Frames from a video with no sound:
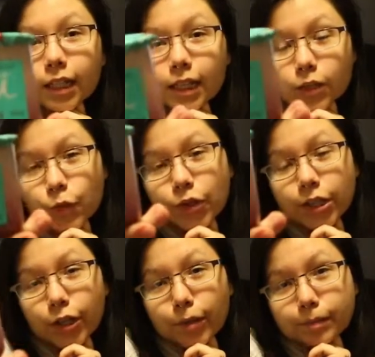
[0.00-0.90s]
It tastes
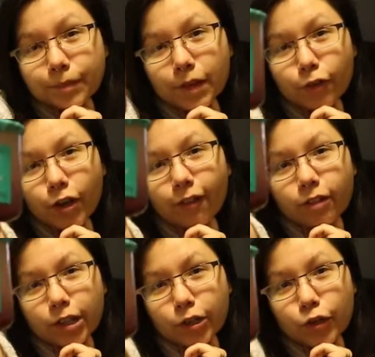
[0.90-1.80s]
really good. If you
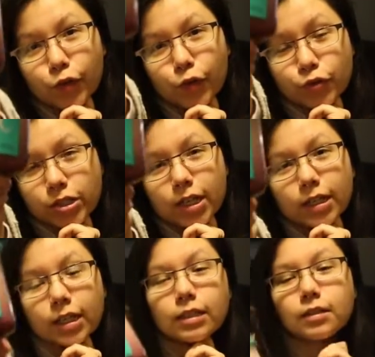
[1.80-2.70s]
haven't near you, you should
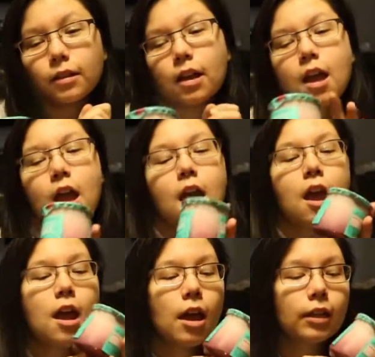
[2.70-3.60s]
get this.
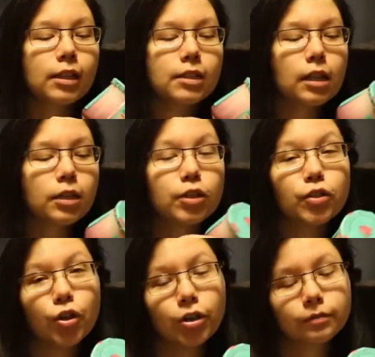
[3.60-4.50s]
It tastes like
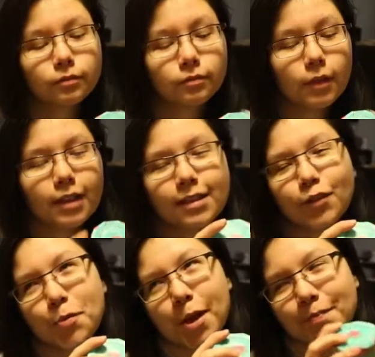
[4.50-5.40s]
dessert, at
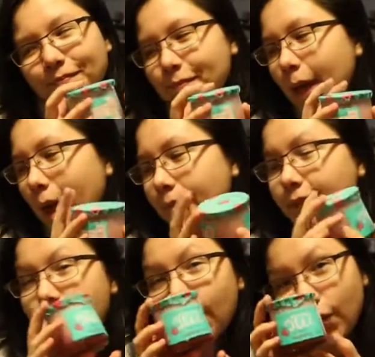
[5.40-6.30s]
least for me. But yeah,
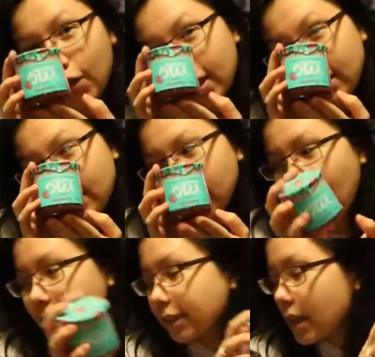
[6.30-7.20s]
so this is the
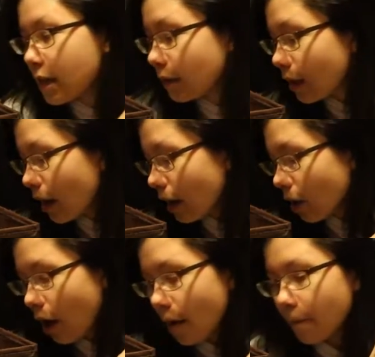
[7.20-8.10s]
last thing that I
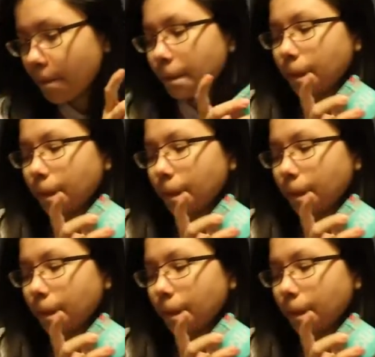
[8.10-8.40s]
got